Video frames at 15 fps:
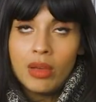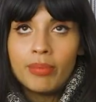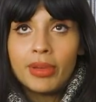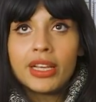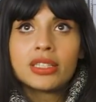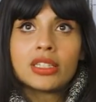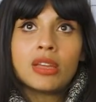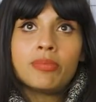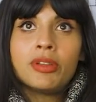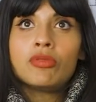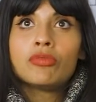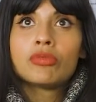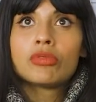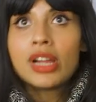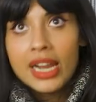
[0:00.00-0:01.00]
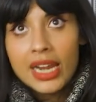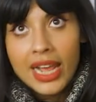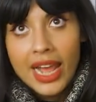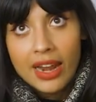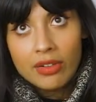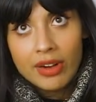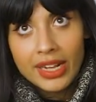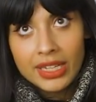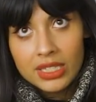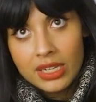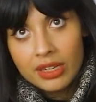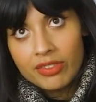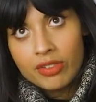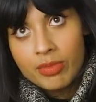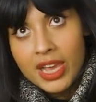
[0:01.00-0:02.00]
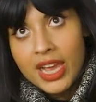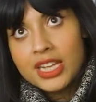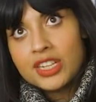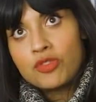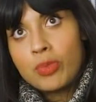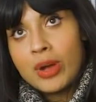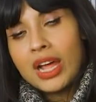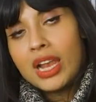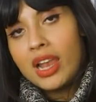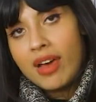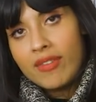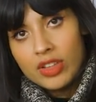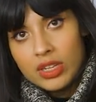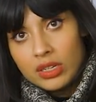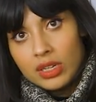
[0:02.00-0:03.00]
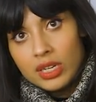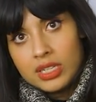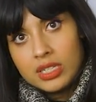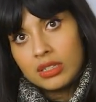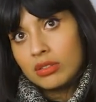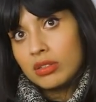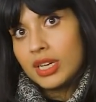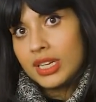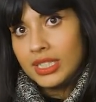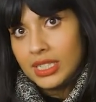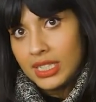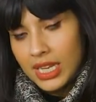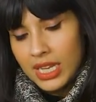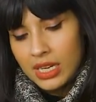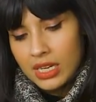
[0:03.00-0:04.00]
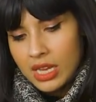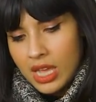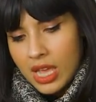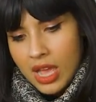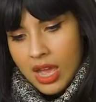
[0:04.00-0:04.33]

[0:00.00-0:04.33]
because I'd been really anorexic from the age of about 11 until 19.